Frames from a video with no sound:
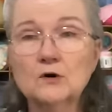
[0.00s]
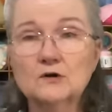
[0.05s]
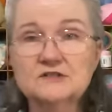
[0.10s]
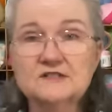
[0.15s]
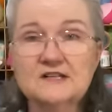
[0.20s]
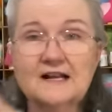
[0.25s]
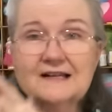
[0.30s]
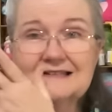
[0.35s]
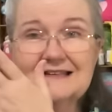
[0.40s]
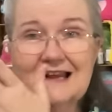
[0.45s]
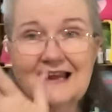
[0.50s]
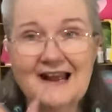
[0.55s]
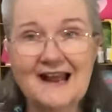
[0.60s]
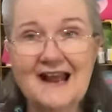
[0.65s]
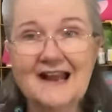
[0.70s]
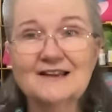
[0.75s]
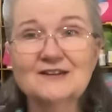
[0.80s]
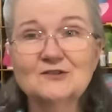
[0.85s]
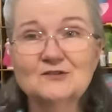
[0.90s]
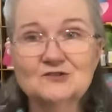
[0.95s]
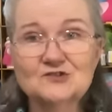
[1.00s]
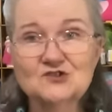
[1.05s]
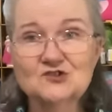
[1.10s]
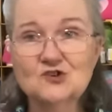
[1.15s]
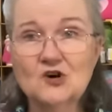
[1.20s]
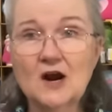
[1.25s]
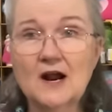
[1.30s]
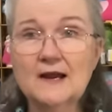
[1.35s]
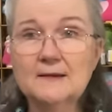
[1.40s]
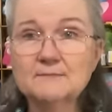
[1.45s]
it's like diagonal
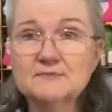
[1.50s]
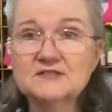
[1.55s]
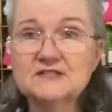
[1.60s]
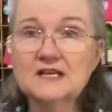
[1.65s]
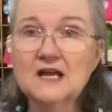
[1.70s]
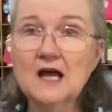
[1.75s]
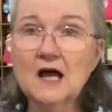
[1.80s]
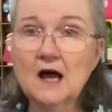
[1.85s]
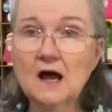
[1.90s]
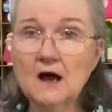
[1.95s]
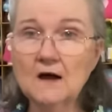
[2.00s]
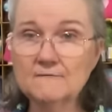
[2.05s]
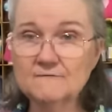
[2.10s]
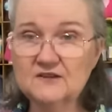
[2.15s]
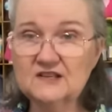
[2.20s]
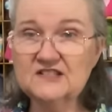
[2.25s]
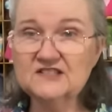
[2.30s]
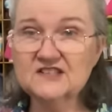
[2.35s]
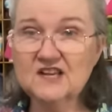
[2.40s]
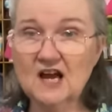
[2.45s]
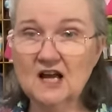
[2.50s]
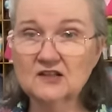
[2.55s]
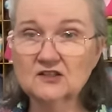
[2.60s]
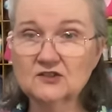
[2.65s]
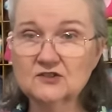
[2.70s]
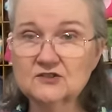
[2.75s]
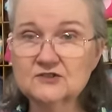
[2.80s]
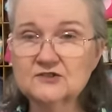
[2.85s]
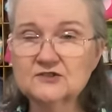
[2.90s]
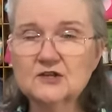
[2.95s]
stripes of these
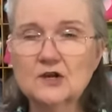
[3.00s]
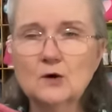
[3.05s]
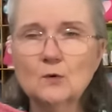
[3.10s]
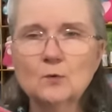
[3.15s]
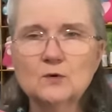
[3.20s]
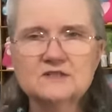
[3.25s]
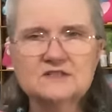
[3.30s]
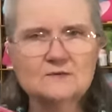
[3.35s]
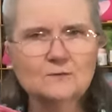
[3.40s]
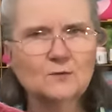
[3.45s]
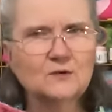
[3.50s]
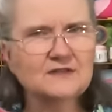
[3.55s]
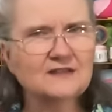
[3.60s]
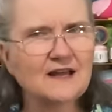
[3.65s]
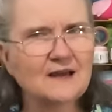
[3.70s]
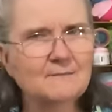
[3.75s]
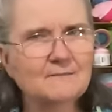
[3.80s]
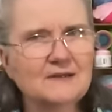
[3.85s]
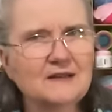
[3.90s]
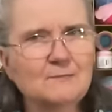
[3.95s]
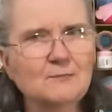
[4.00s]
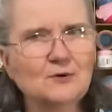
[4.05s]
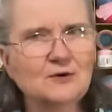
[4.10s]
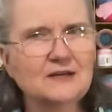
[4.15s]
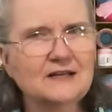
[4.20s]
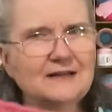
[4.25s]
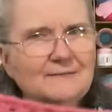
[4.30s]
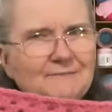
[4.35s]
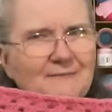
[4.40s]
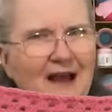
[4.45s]
colors? Wouldn't that be
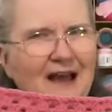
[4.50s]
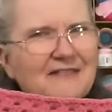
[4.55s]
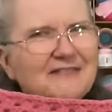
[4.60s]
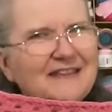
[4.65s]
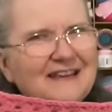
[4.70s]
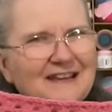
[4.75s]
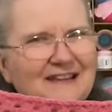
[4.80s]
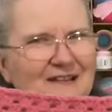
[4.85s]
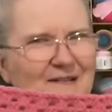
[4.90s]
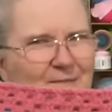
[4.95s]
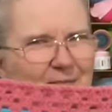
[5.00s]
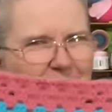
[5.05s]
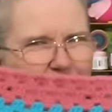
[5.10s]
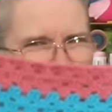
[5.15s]
pretty? I think it would be